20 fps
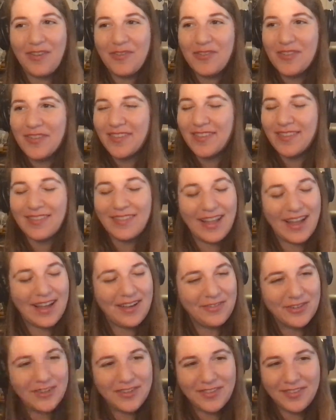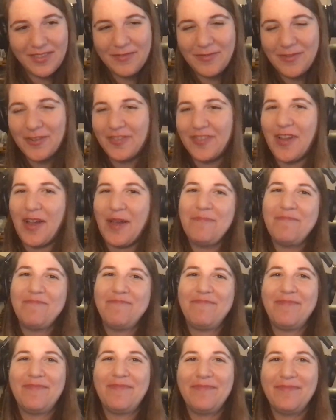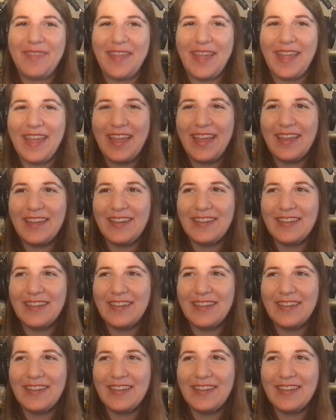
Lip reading: was the first time. And